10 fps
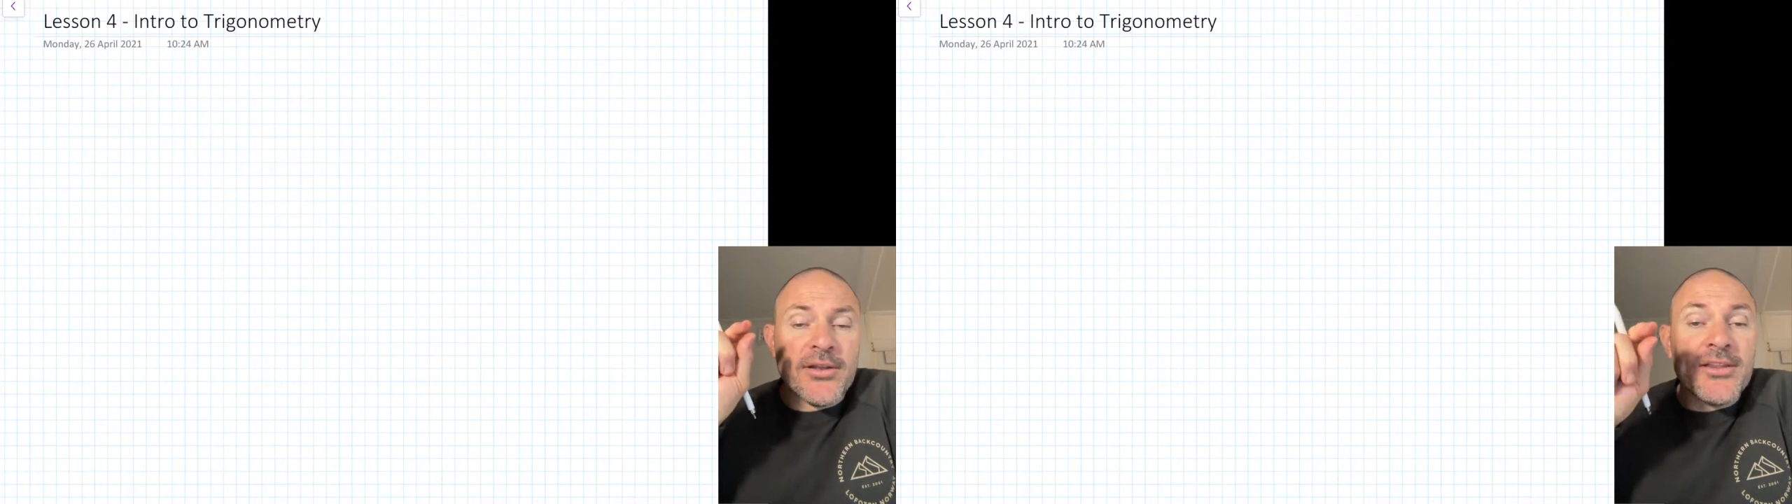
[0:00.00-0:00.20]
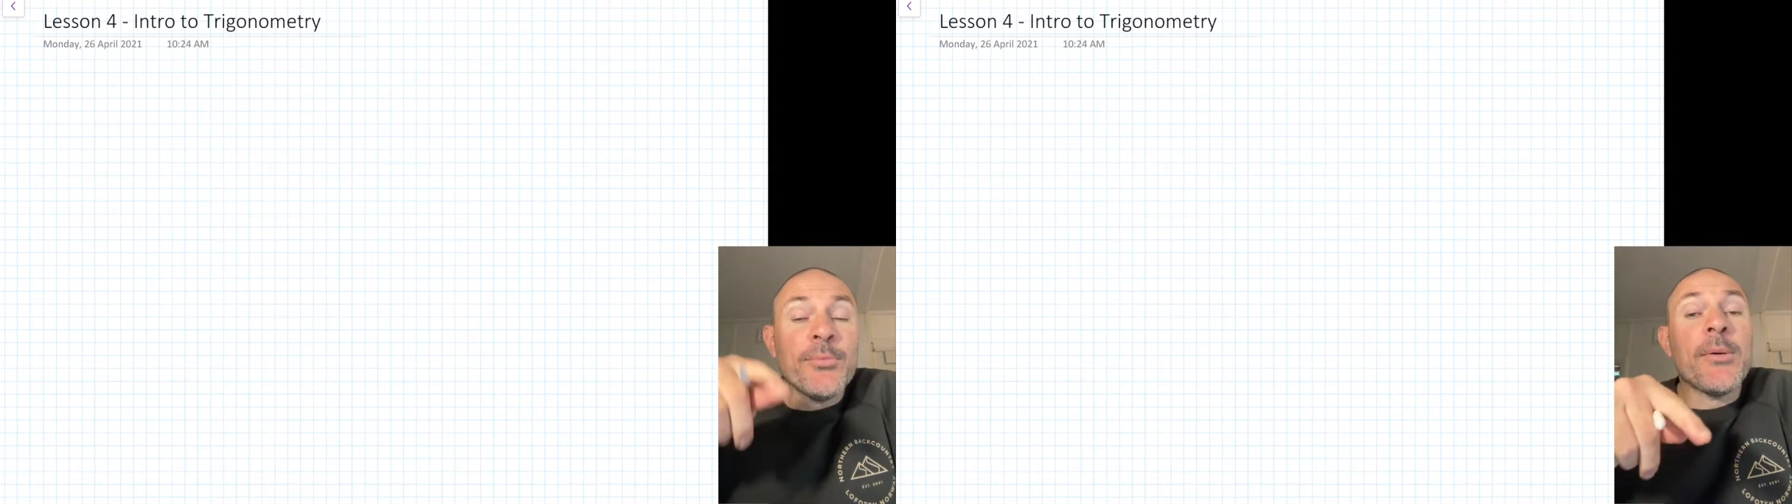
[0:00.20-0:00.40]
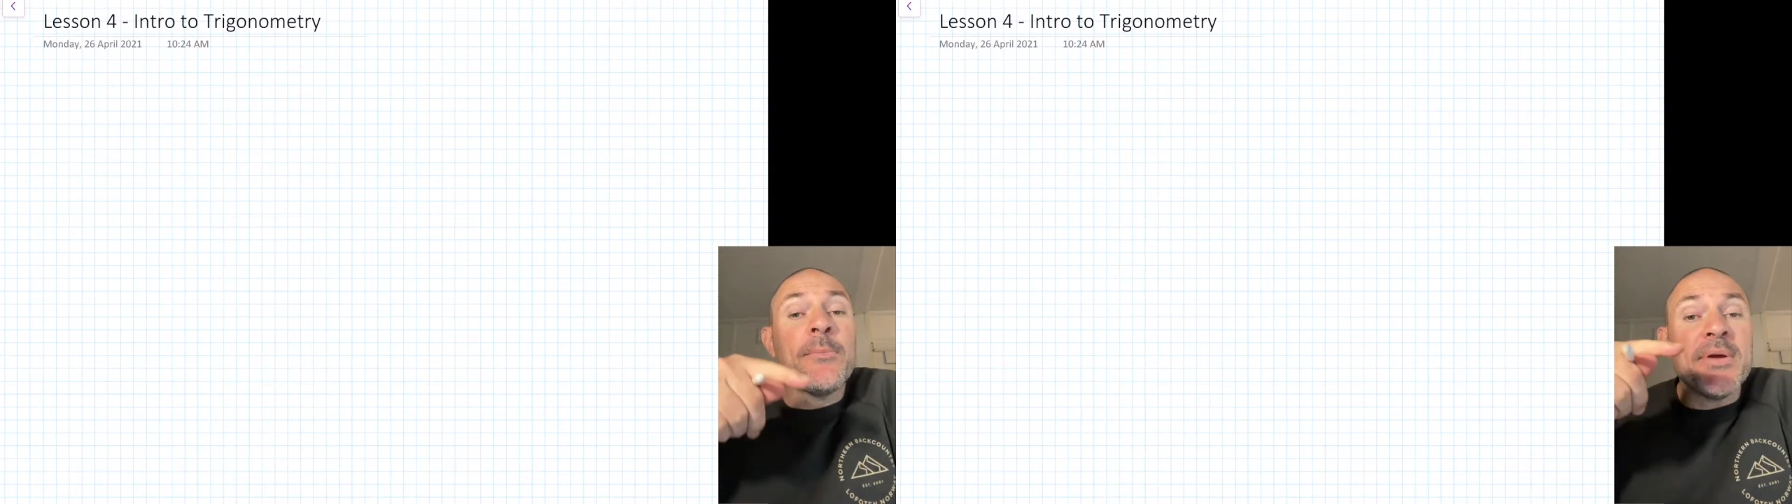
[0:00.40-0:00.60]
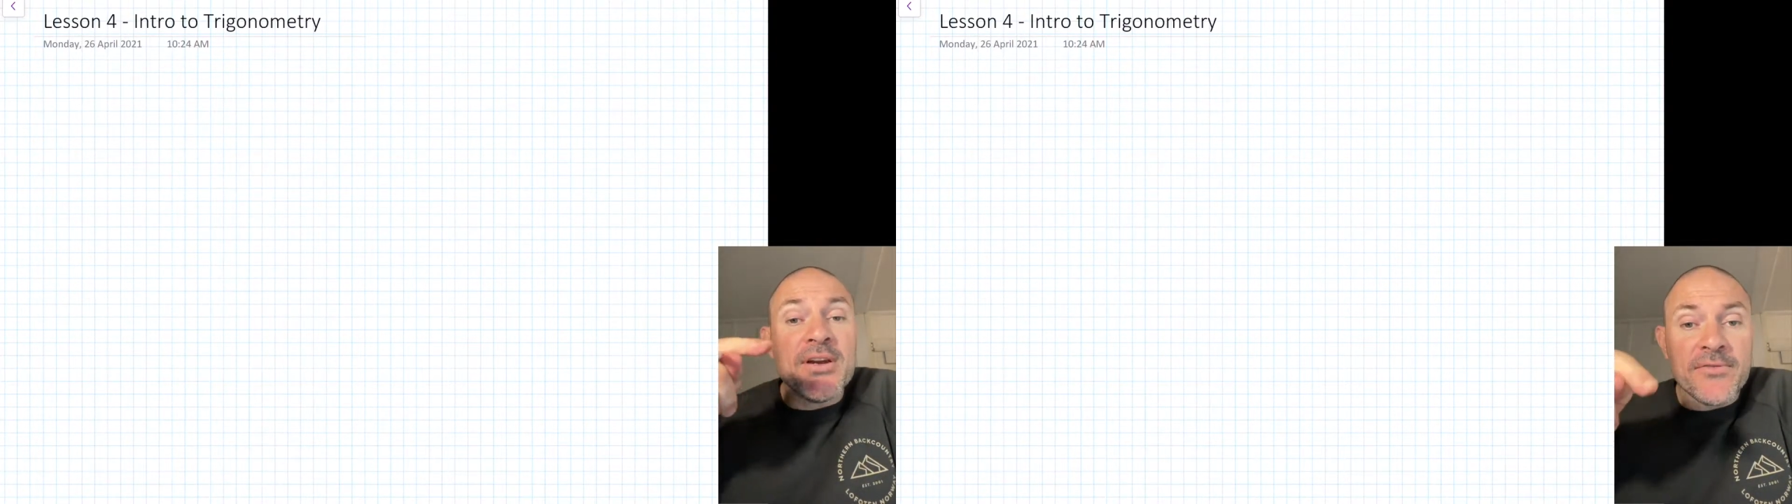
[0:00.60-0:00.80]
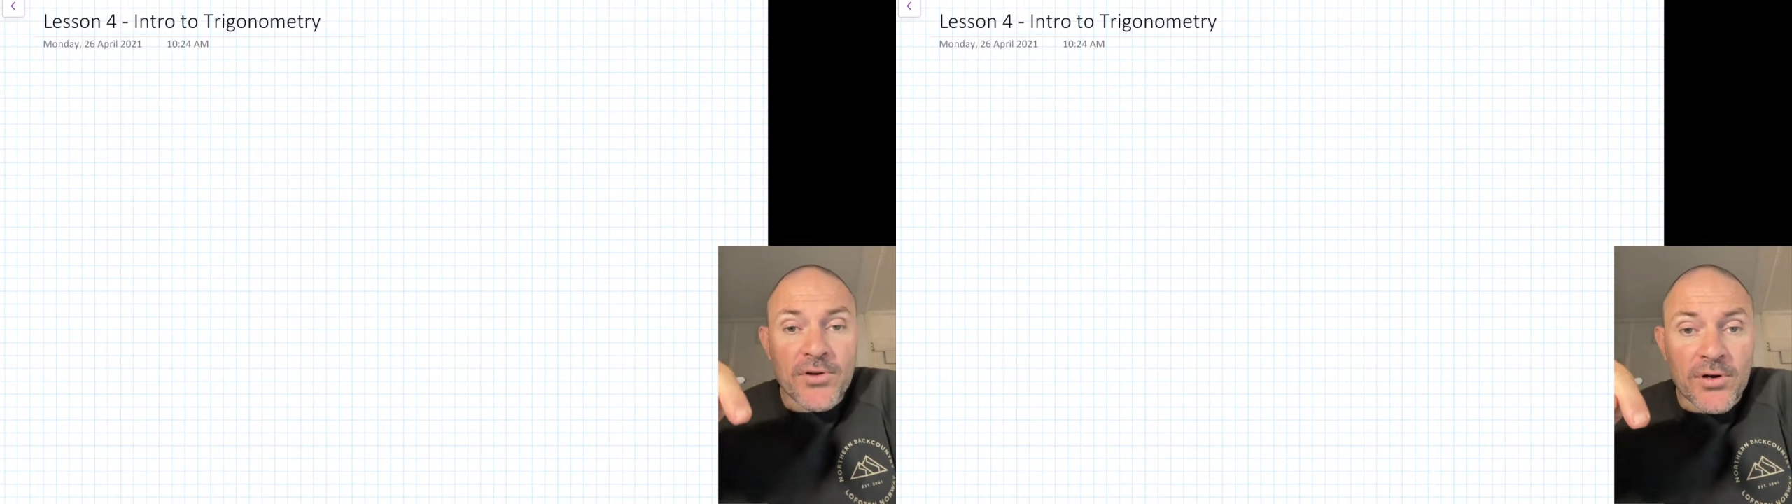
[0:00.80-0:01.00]
There'll be a bit
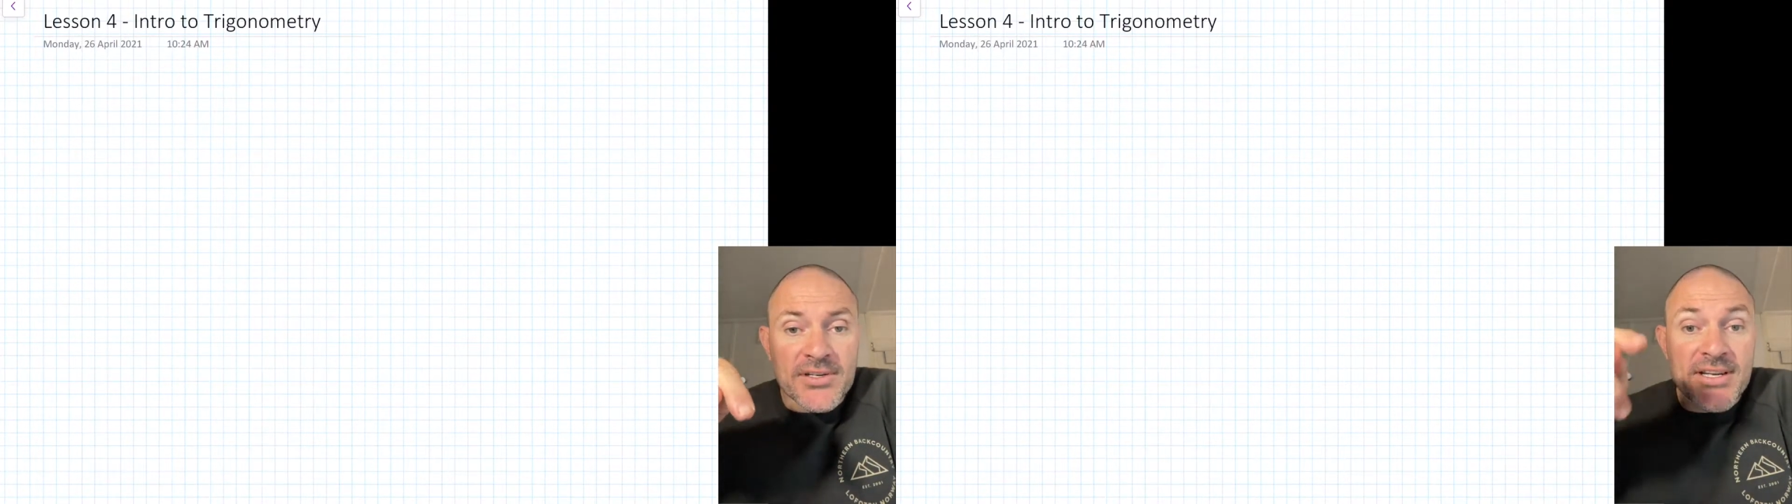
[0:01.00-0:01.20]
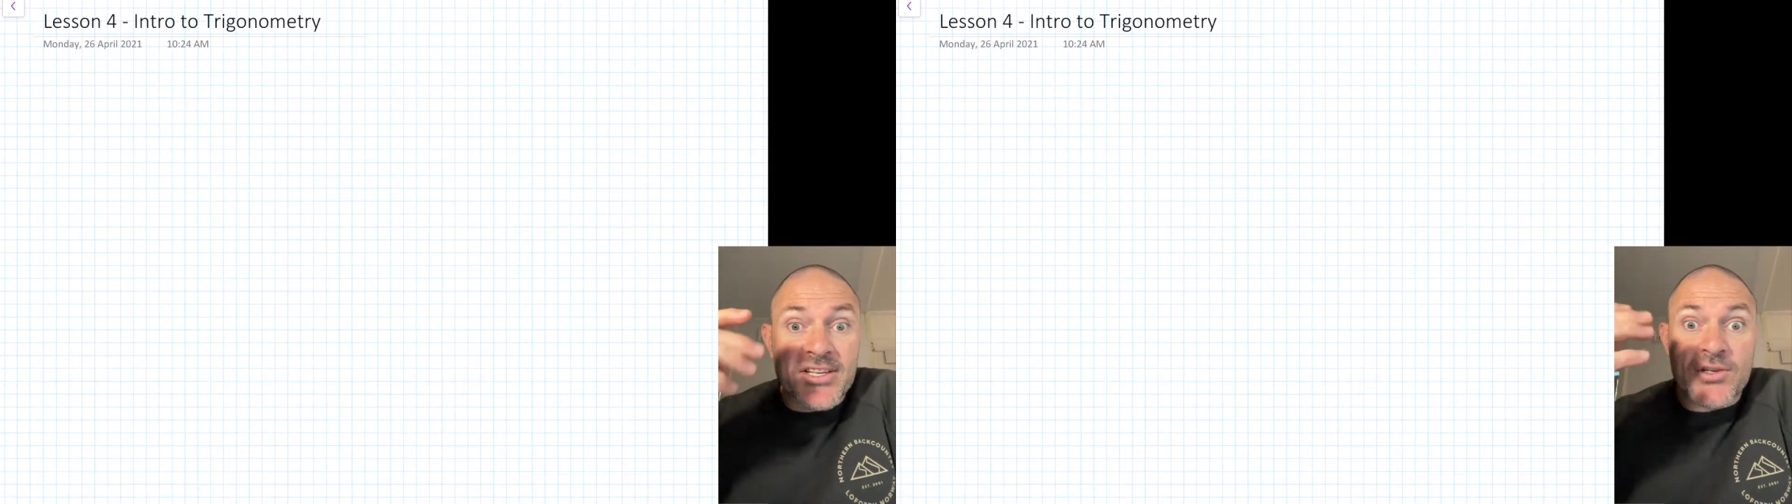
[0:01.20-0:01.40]
of content,